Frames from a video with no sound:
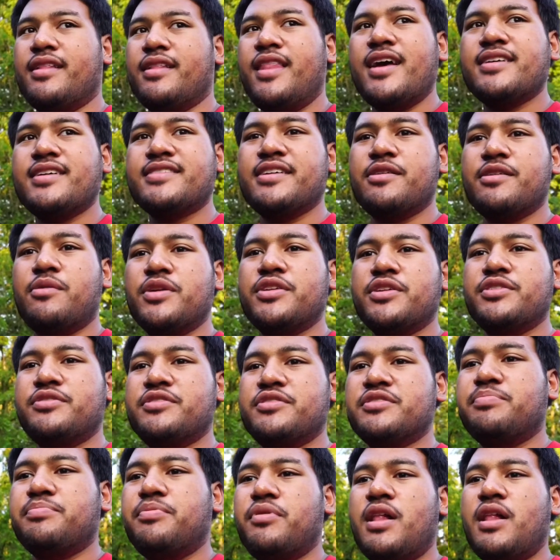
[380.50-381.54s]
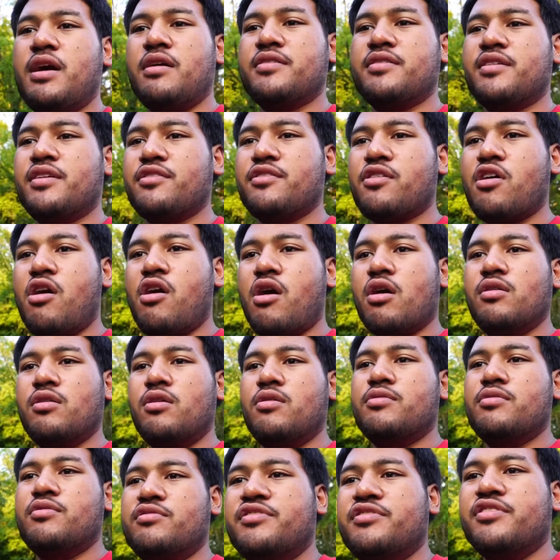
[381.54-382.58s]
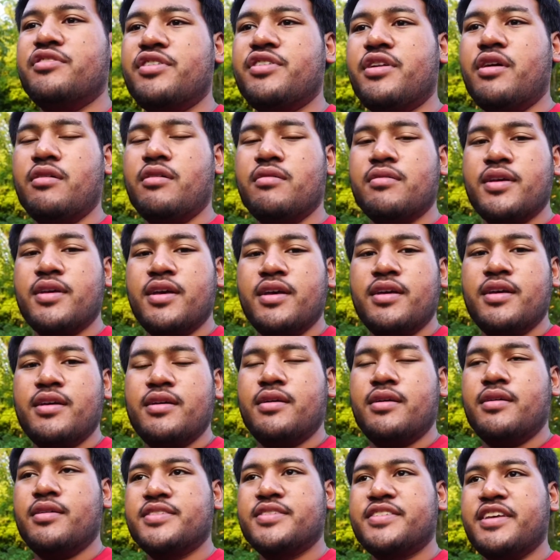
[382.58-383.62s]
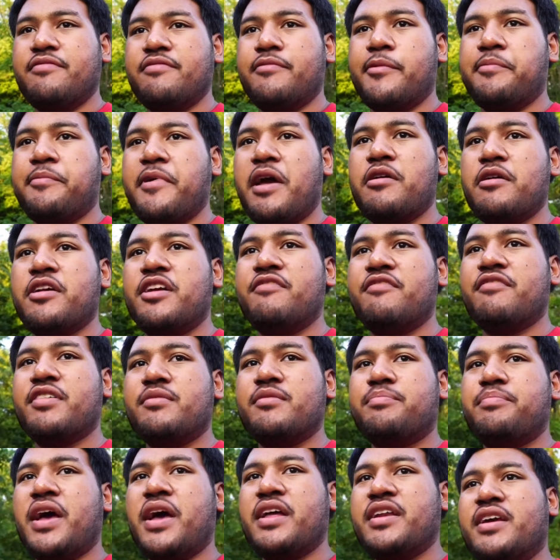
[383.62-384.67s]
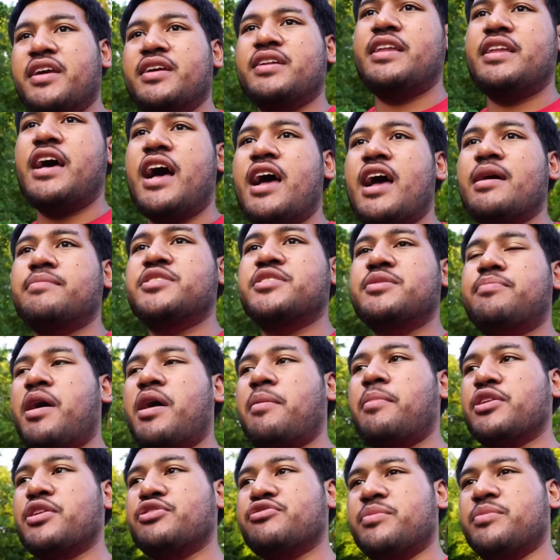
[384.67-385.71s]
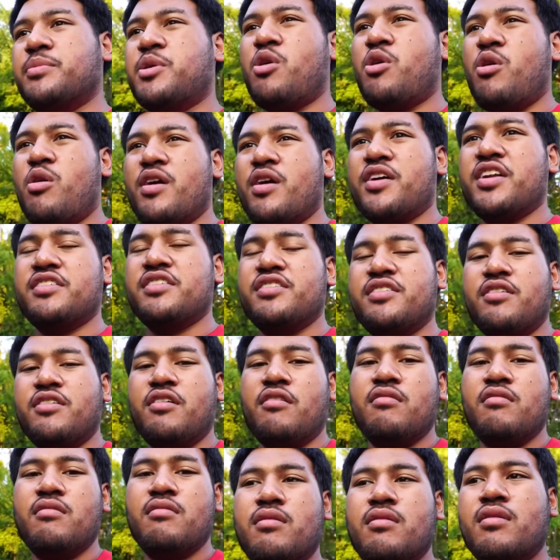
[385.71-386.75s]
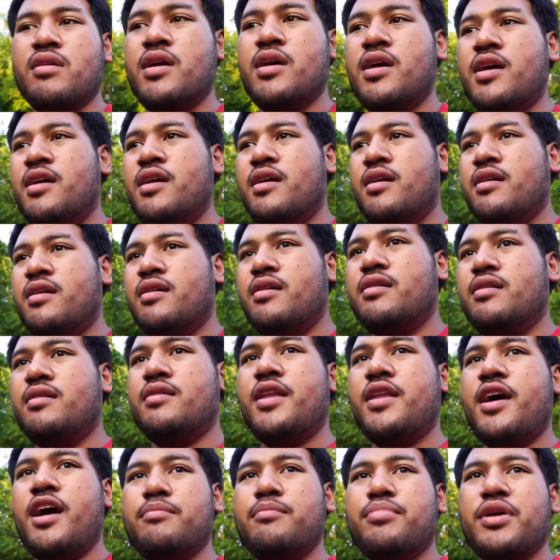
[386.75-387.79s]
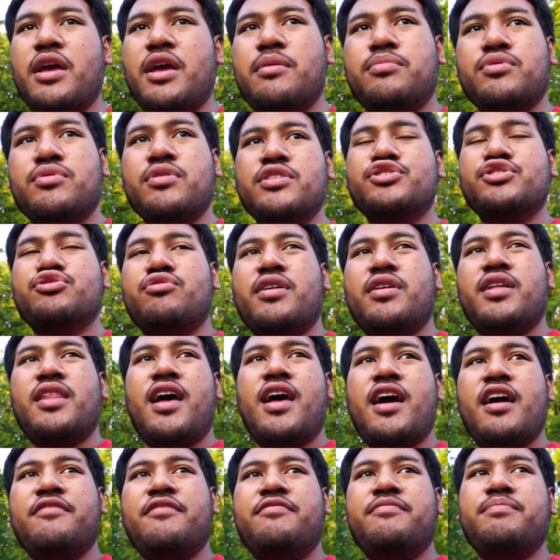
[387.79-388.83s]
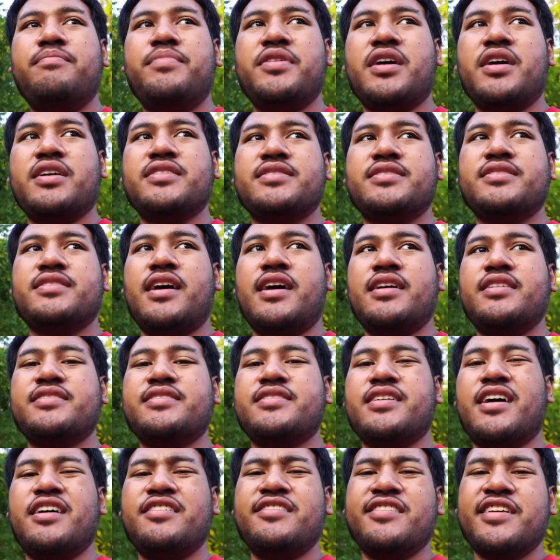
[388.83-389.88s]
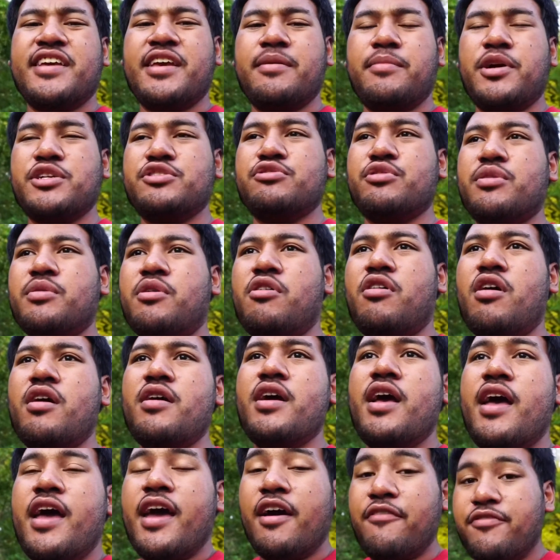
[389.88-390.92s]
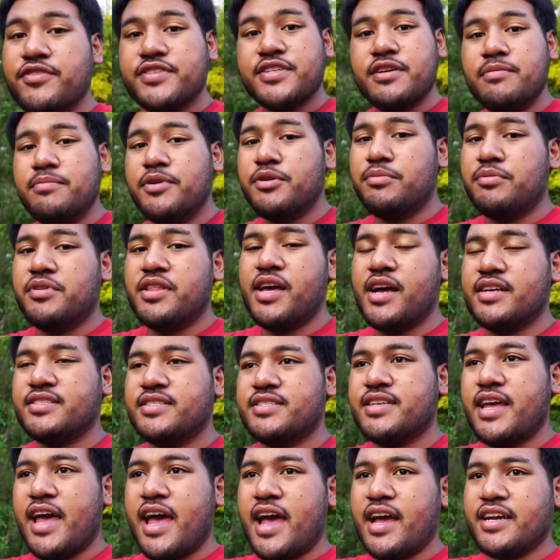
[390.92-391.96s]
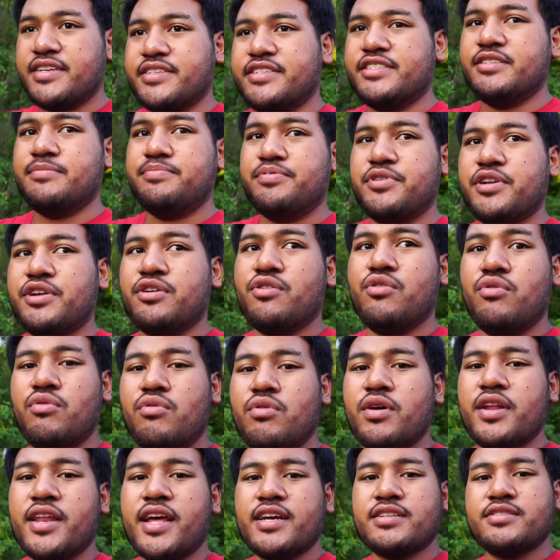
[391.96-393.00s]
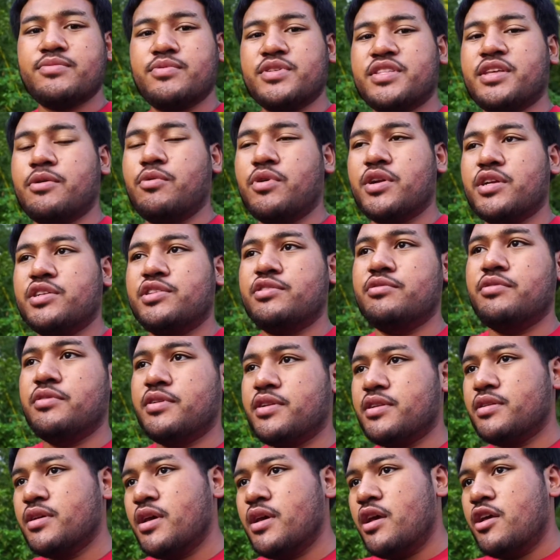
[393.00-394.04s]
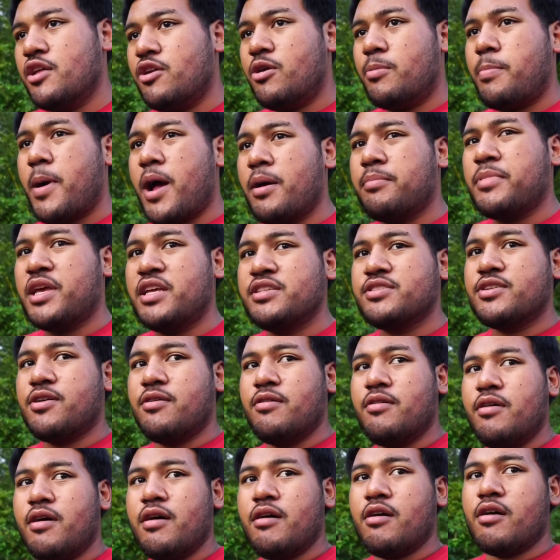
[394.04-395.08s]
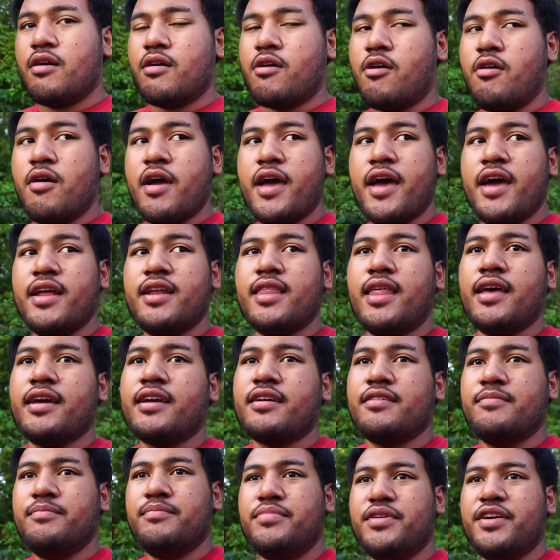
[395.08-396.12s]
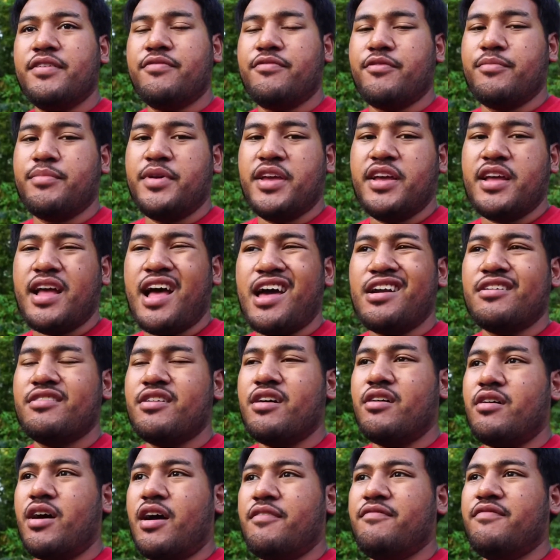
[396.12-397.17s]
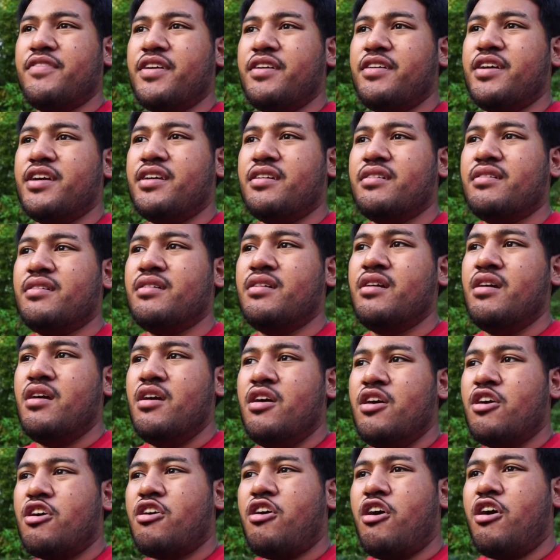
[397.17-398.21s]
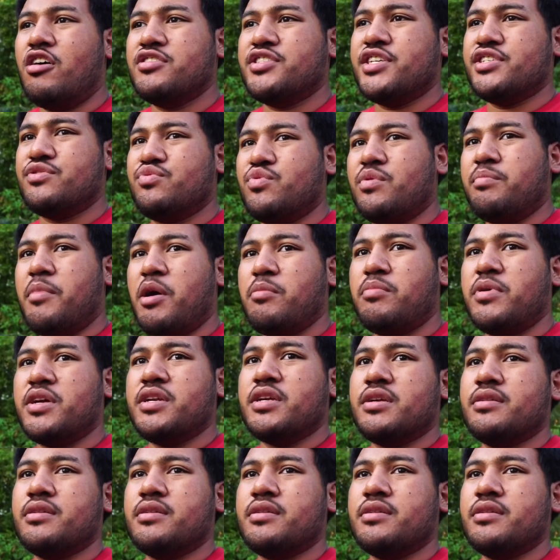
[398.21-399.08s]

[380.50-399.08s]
last thing I want to do is pull out another car loan, or save up every penny and dime to buy my dream car, and not be able to enjoy life because I decided to get my dream car. And for some people that's actually pretty cool, and that's what they want to do, and by means go ahead. Like, but for me, I don't know, I'm very cautious with my money.